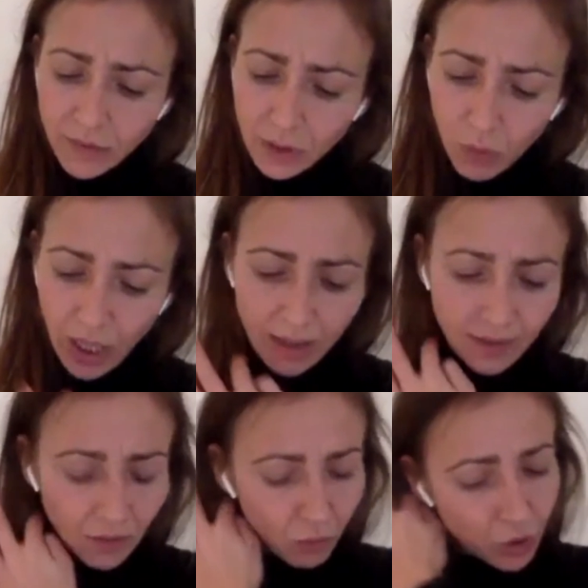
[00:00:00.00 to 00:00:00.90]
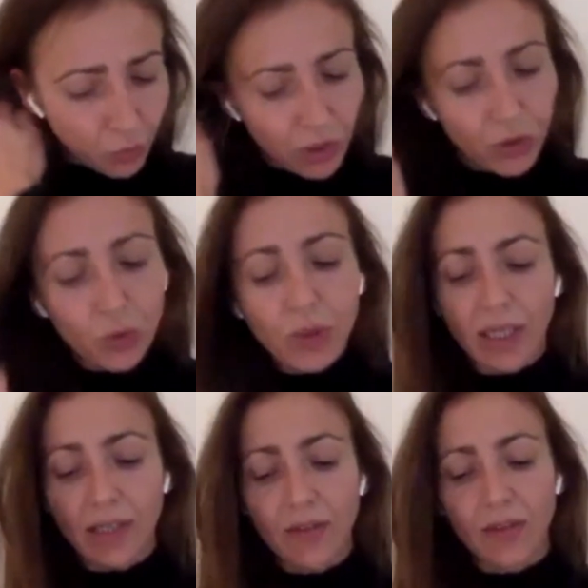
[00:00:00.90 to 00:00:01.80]
the ways in which we do
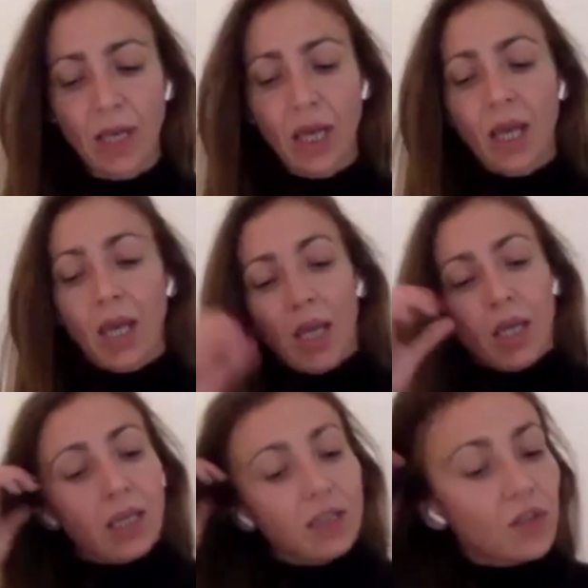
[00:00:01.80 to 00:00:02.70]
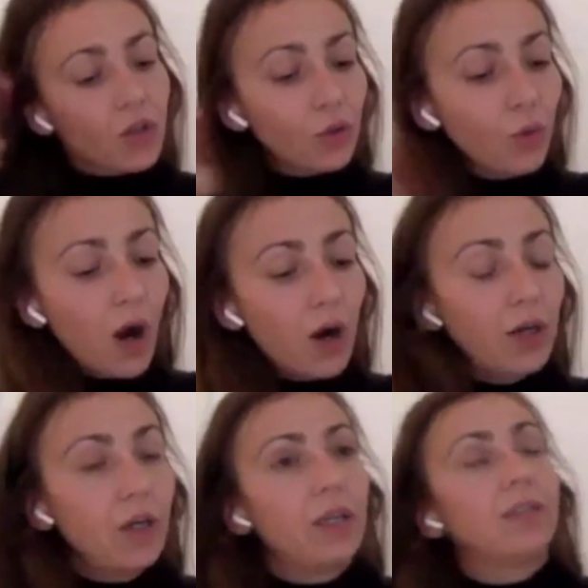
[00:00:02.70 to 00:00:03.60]
this is through
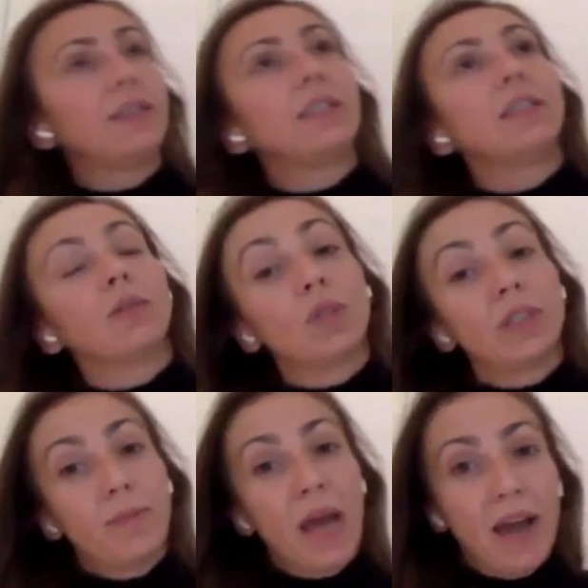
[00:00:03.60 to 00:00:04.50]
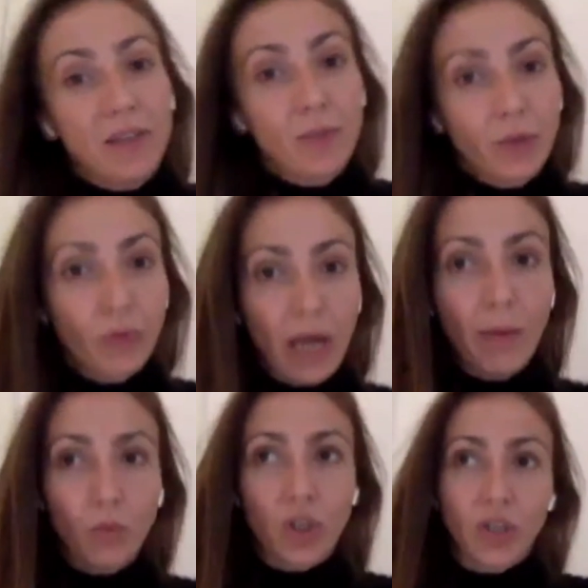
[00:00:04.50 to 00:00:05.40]
our Dealing with the Past
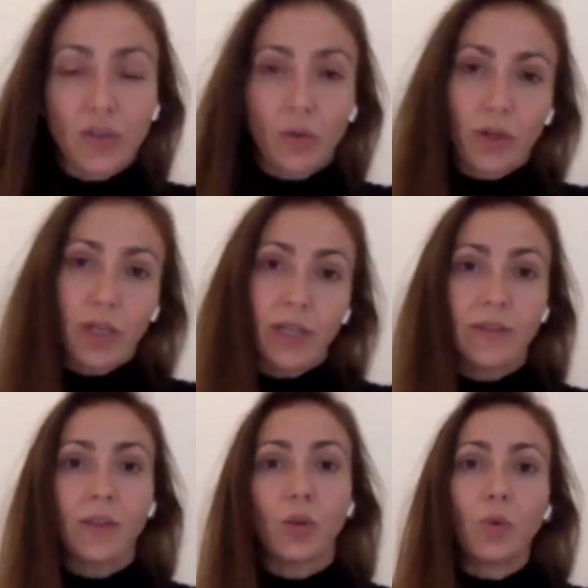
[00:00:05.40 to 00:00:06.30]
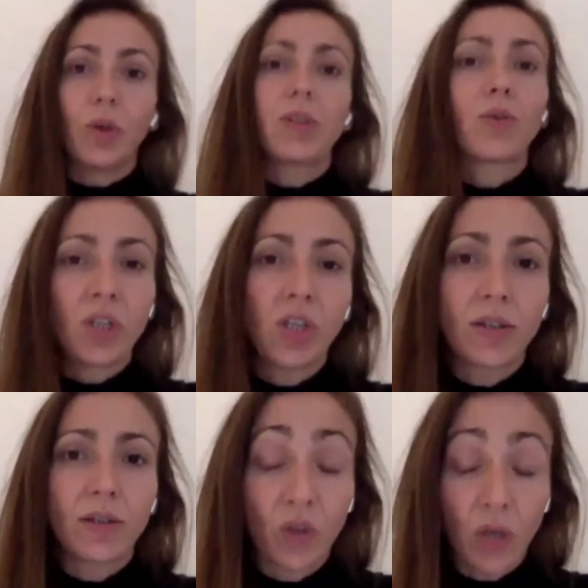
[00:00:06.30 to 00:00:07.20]
program, which is oriented towards
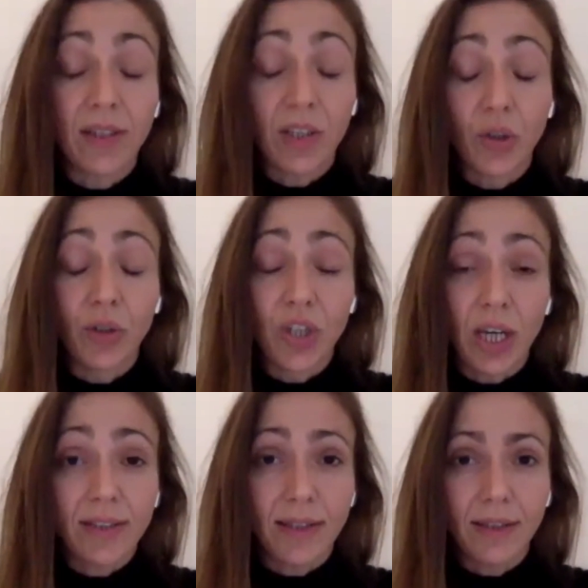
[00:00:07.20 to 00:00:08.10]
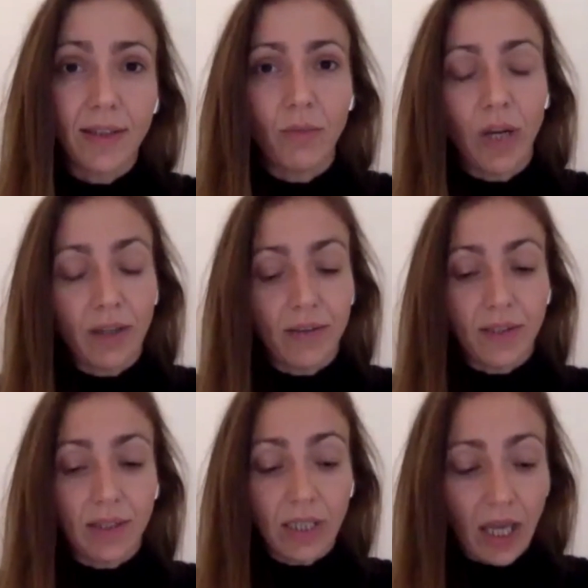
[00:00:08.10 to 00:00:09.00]
transitional justice and
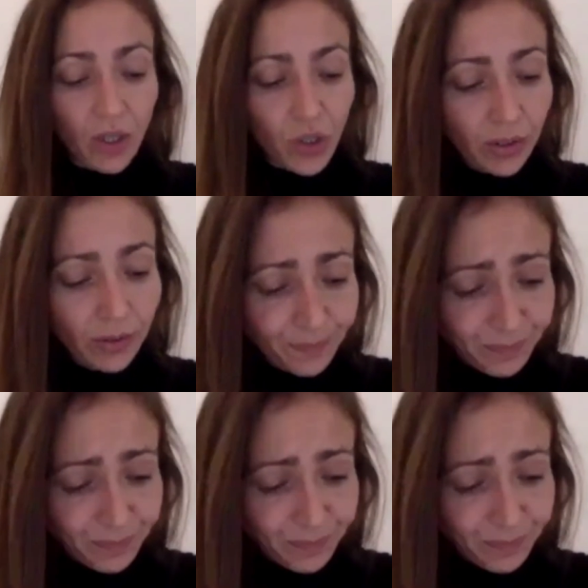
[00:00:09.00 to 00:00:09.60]
reconciliation.